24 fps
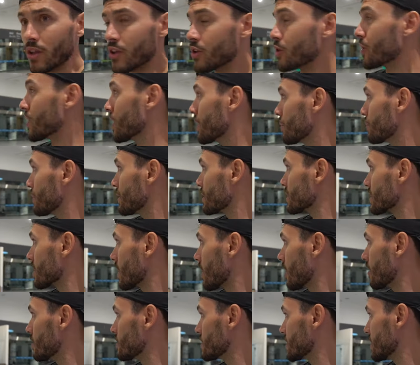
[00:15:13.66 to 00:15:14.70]
You can rent
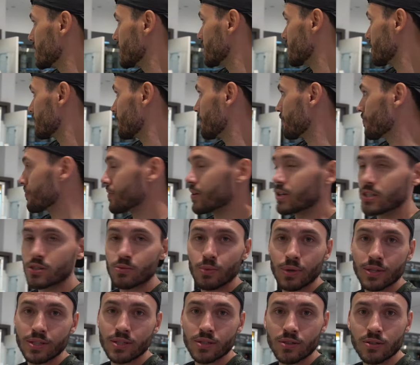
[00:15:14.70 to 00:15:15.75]
cars here. There's
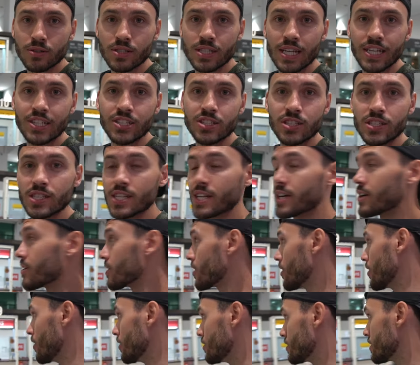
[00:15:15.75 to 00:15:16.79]
rental stations here.
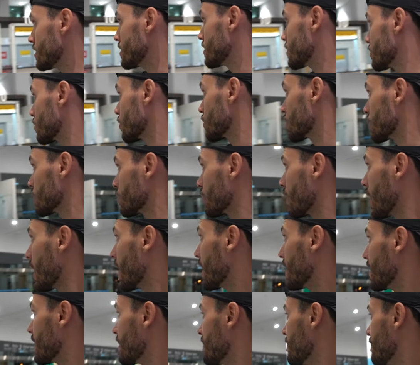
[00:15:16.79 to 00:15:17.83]
Hertz is
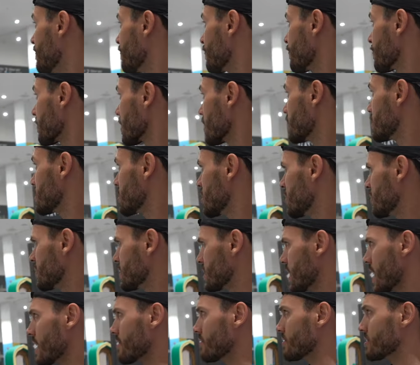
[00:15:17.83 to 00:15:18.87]
worldwide. So is
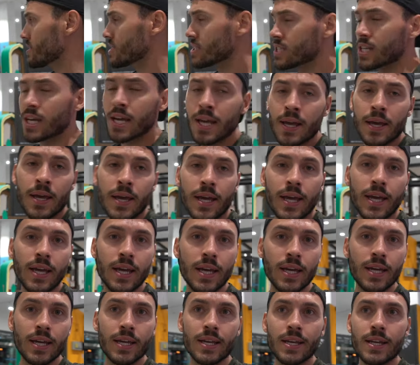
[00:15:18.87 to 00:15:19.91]
Avis.
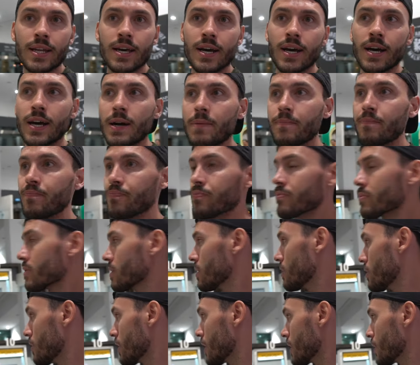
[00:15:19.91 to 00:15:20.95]
And uh,
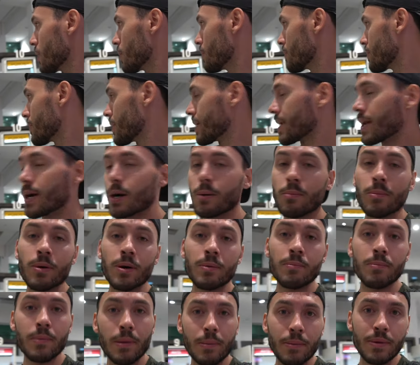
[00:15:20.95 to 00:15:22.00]
they're not open right now,
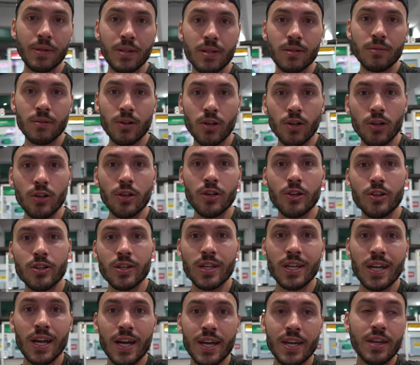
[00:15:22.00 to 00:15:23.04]
but maybe earlier in
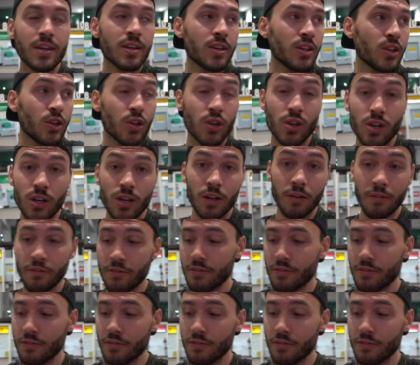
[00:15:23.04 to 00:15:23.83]
the night you could have.